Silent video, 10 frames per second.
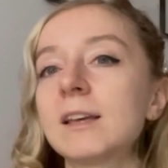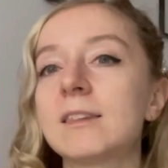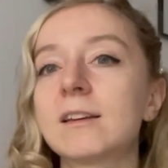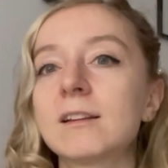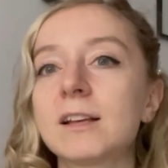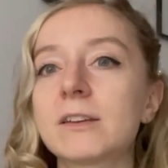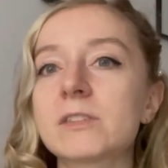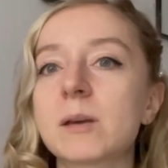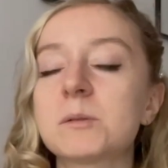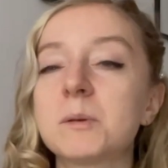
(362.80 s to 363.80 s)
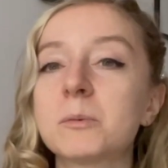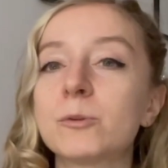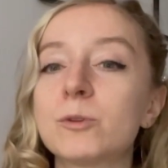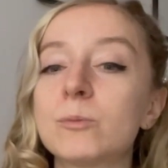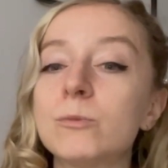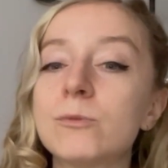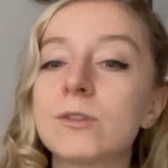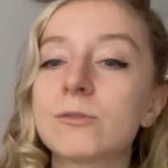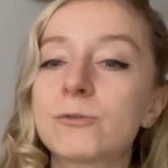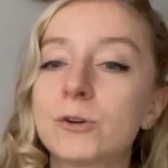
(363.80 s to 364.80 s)
I think a lot of times people with the moon in
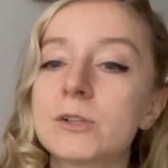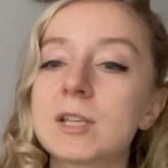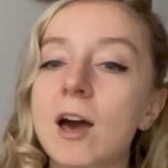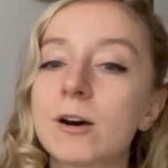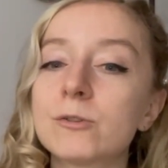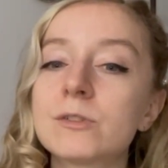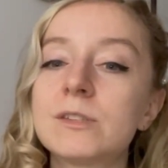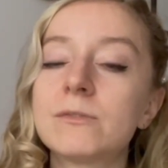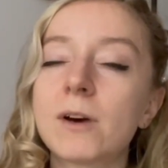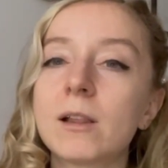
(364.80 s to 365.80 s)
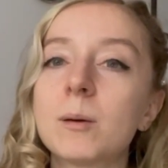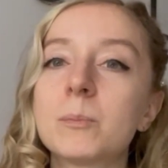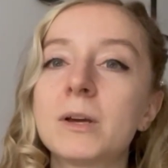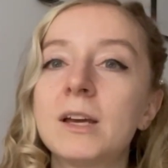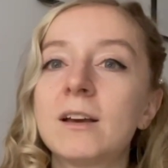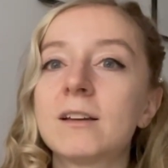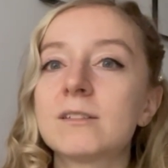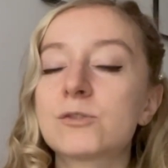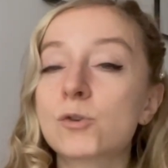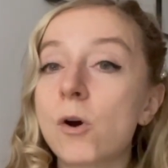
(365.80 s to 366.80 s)
the first house develop
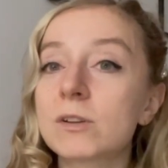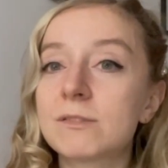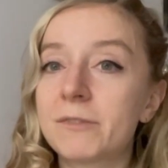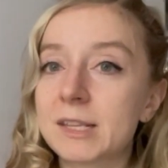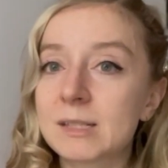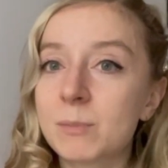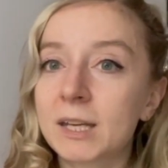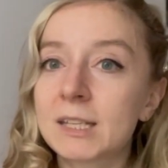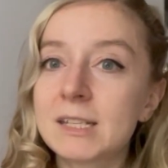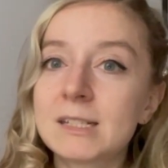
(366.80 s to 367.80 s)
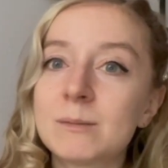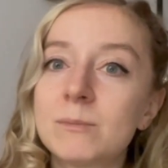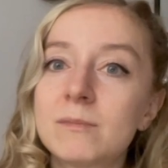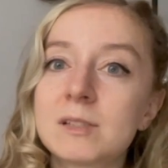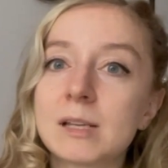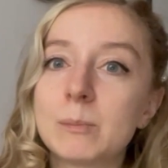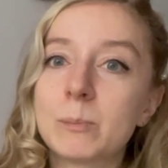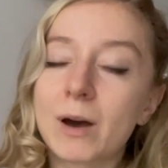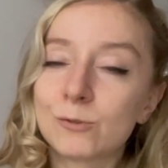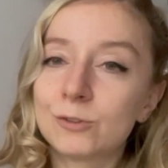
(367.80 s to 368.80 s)
strong defense mechanisms and
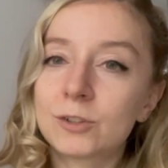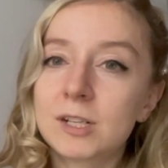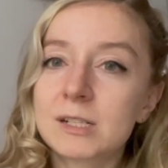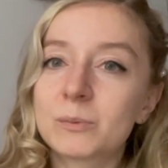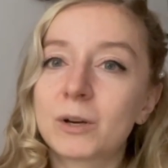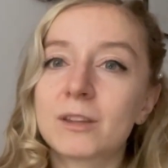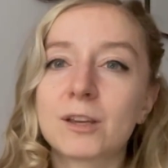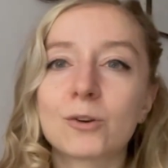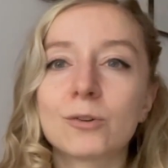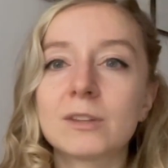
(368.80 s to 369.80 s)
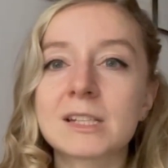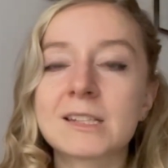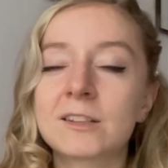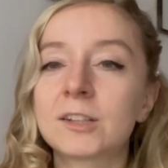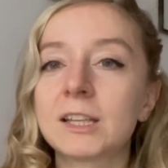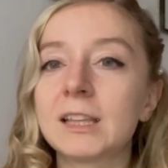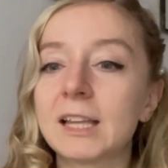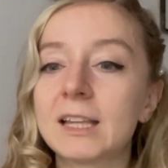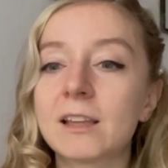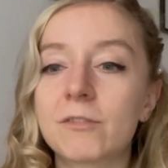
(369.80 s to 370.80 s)
boundaries where they don't necessarily
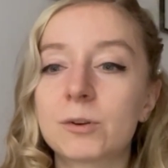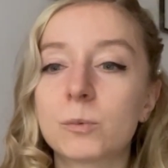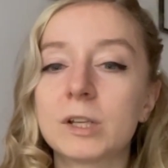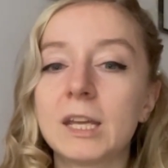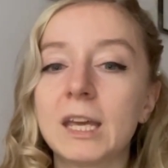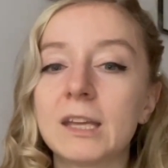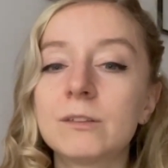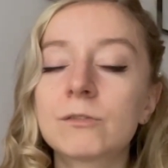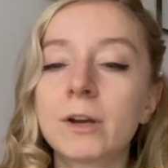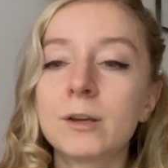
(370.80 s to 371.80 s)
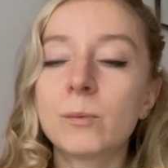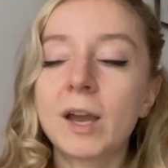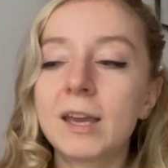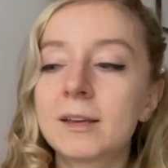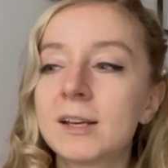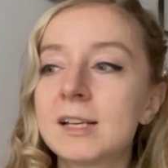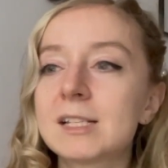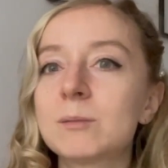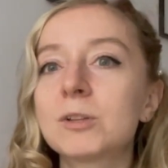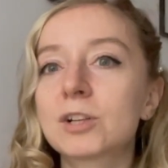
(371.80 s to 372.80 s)
let everyone in right away.
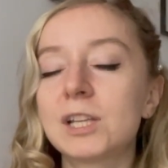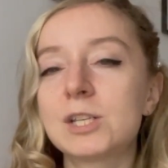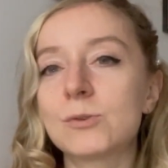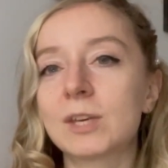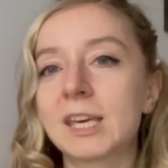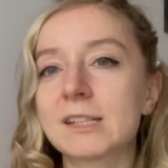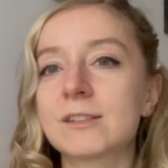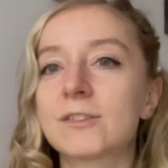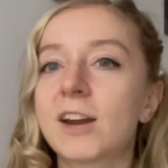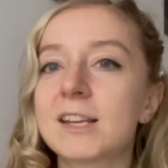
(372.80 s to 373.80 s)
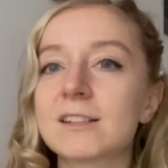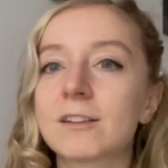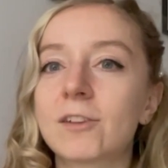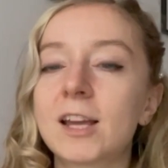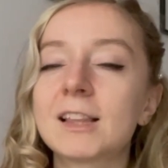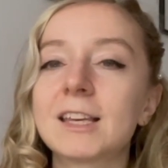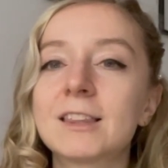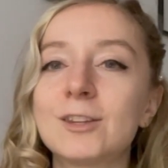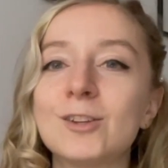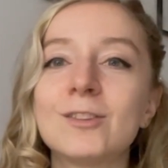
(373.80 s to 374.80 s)
Similarly to a Cancer rising, right? Like,
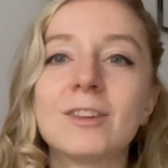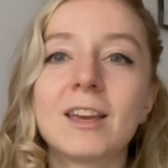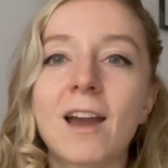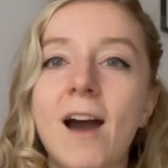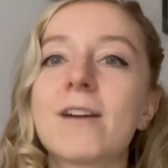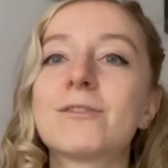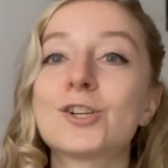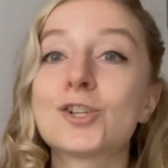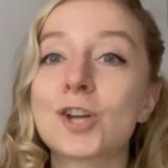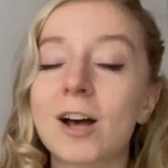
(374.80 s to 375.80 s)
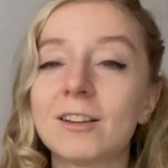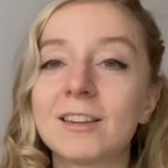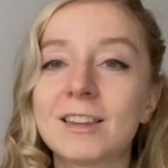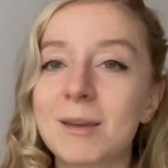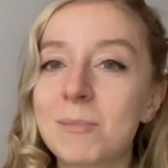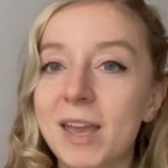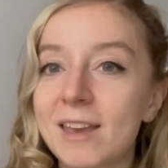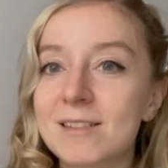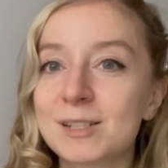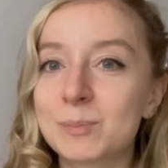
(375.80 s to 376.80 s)
they have a shell that they
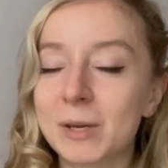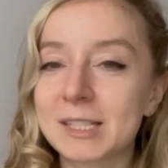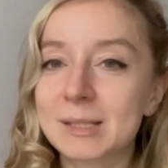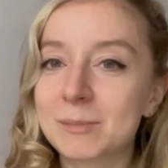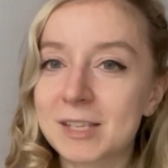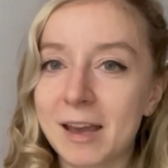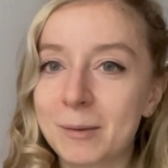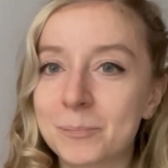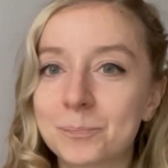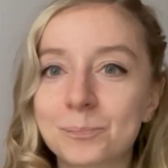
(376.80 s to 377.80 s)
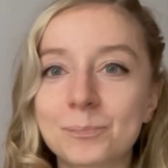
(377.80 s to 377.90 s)
may spend some time